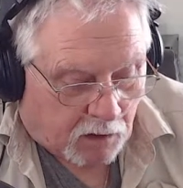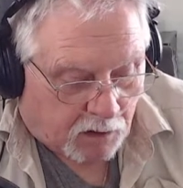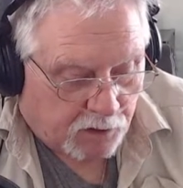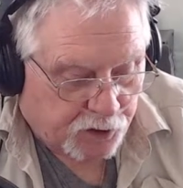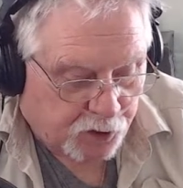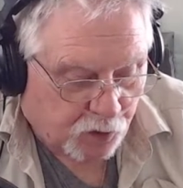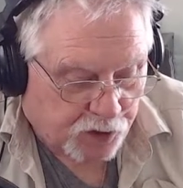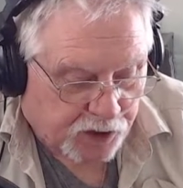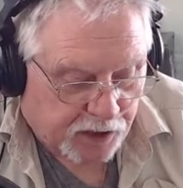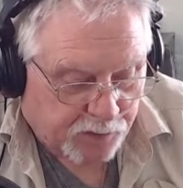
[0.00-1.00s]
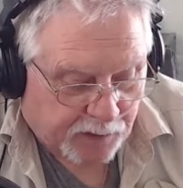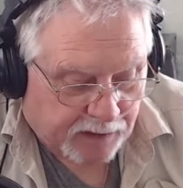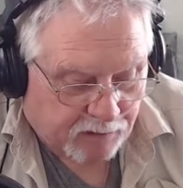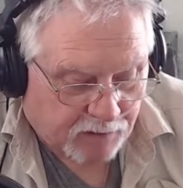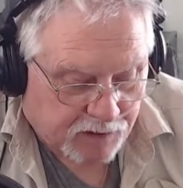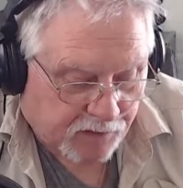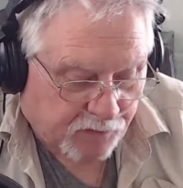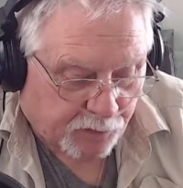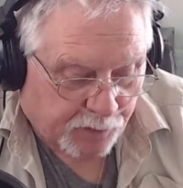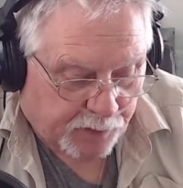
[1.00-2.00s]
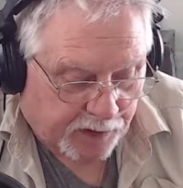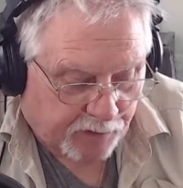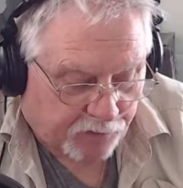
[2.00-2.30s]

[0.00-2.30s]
The short chase began around 7:30 p.m.